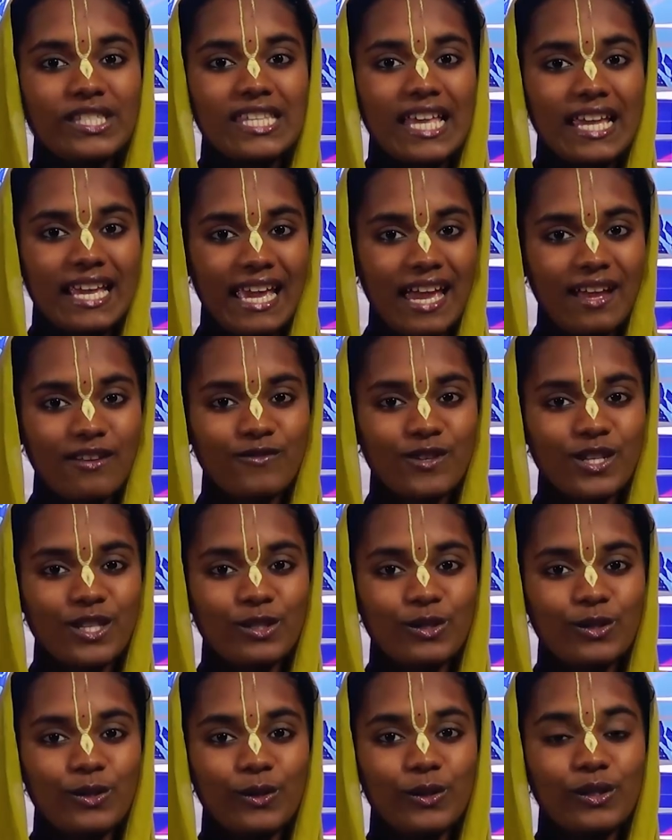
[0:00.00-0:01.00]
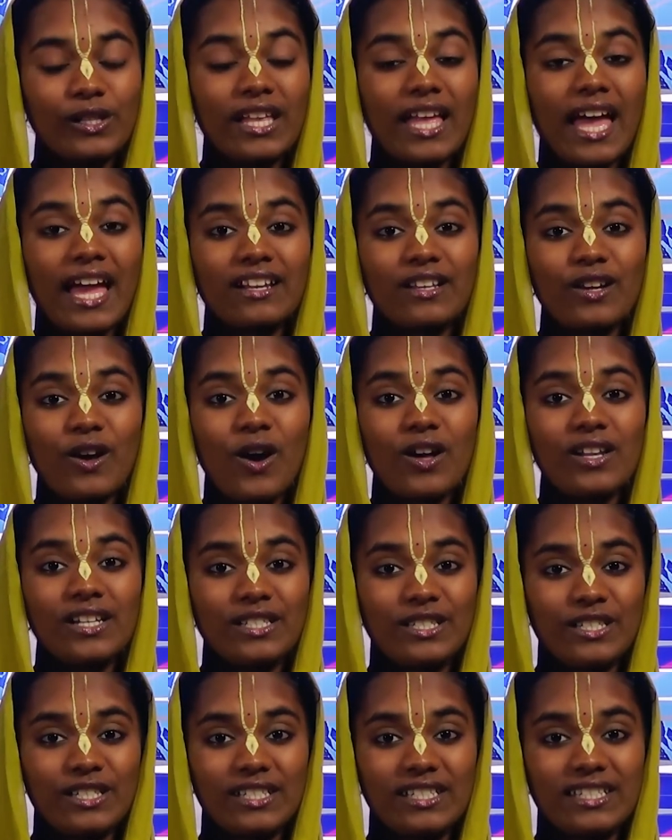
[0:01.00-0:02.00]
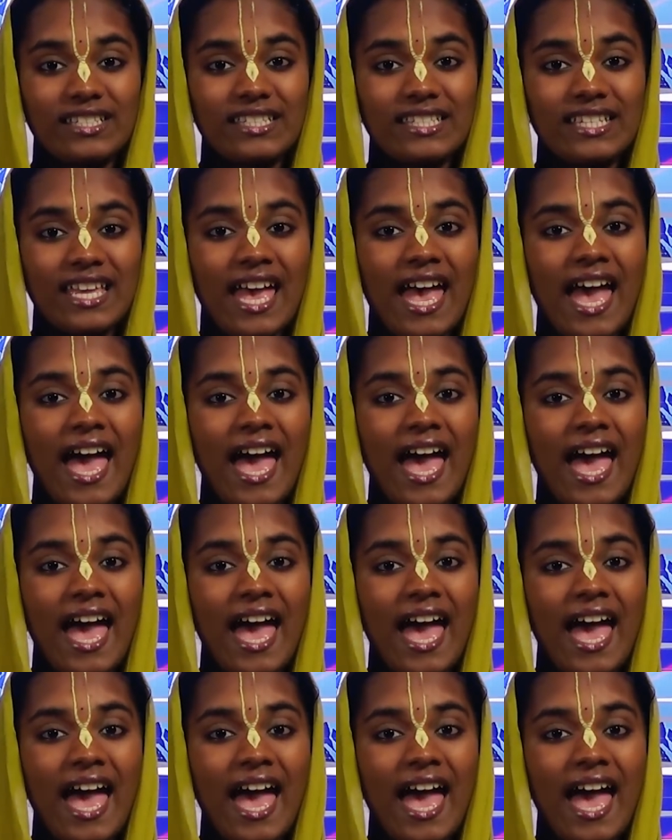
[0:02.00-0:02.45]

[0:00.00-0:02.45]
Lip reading: secondary school and colleges,